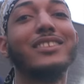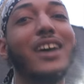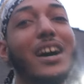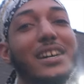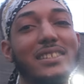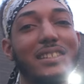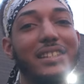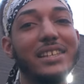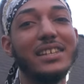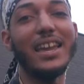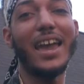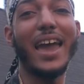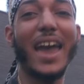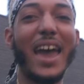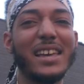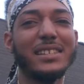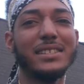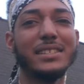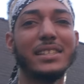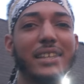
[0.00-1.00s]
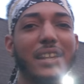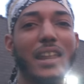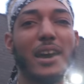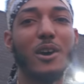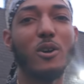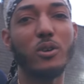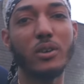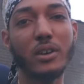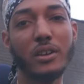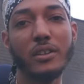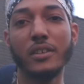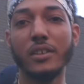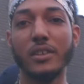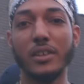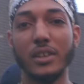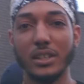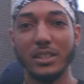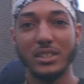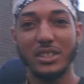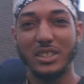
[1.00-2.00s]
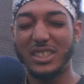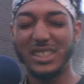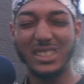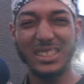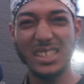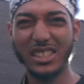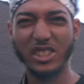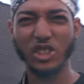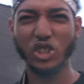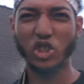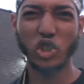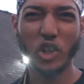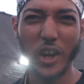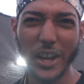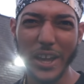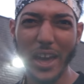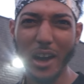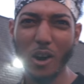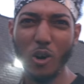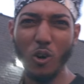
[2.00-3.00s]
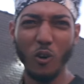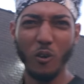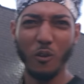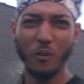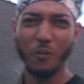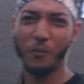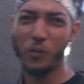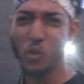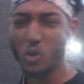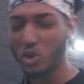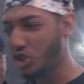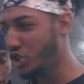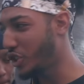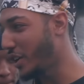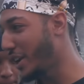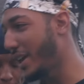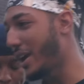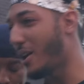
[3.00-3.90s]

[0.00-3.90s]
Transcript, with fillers: dusty, Aston out, 6 tray out, 4 tray